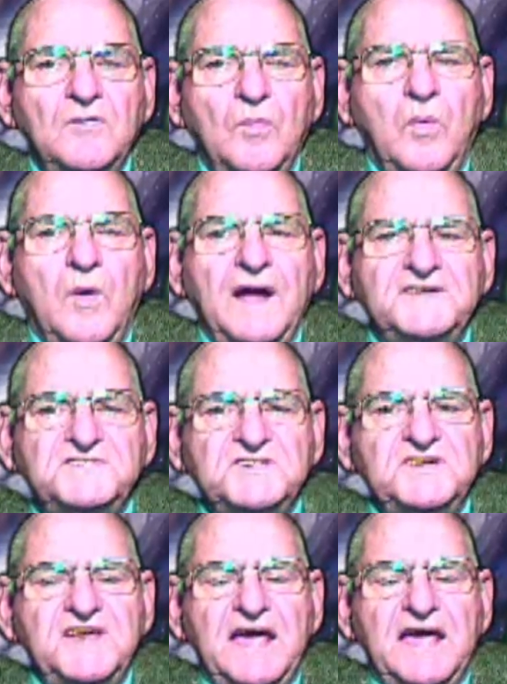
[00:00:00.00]

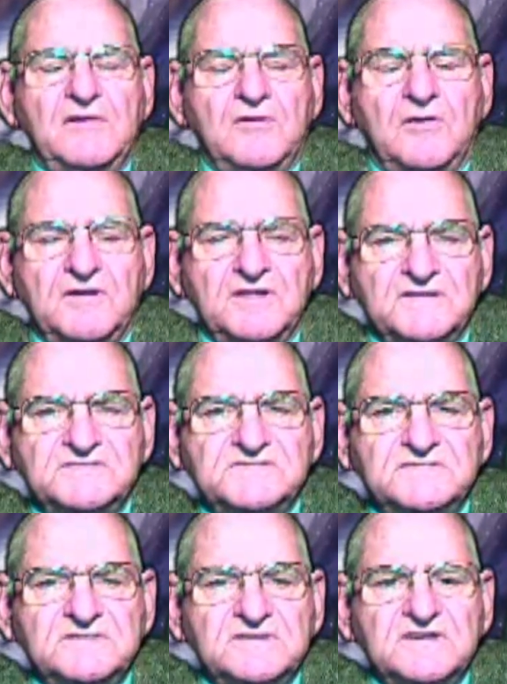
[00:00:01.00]
watching down on us,
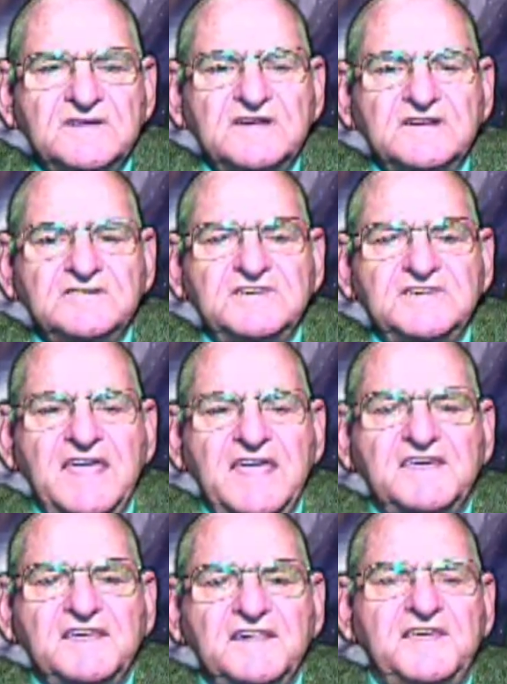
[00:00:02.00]

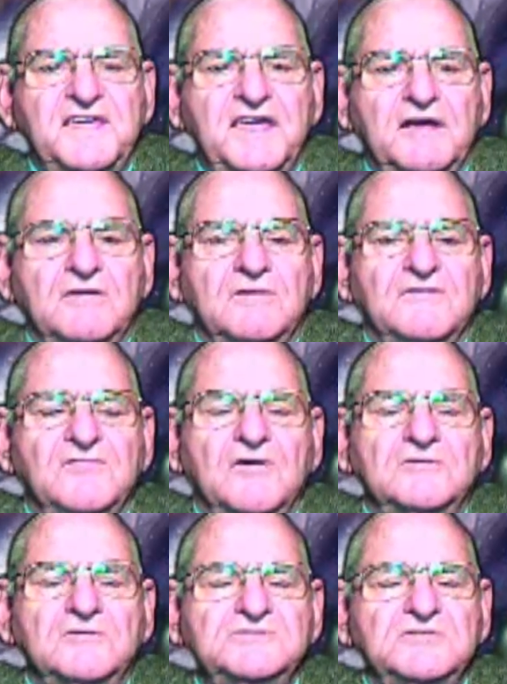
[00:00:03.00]
taking care of
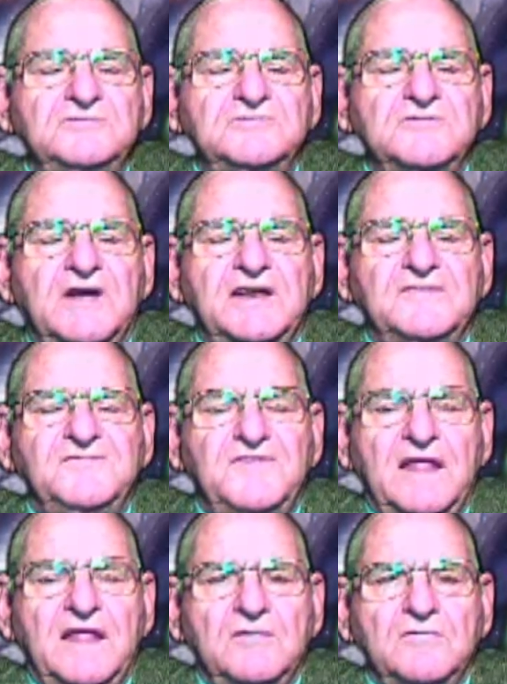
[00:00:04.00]
those who try to
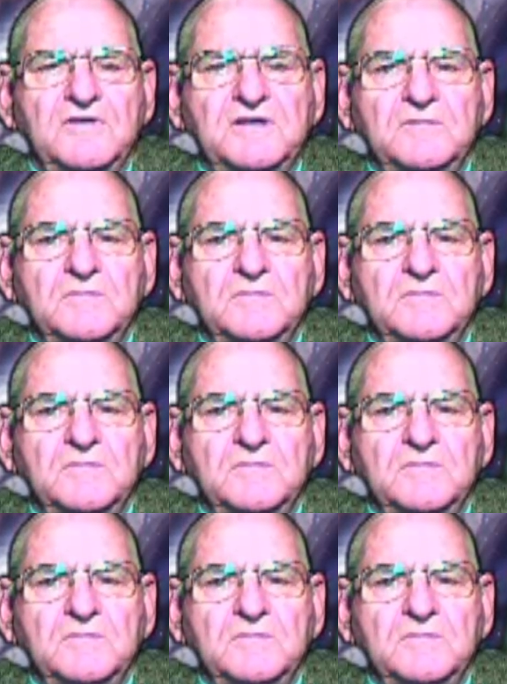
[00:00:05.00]
follow him.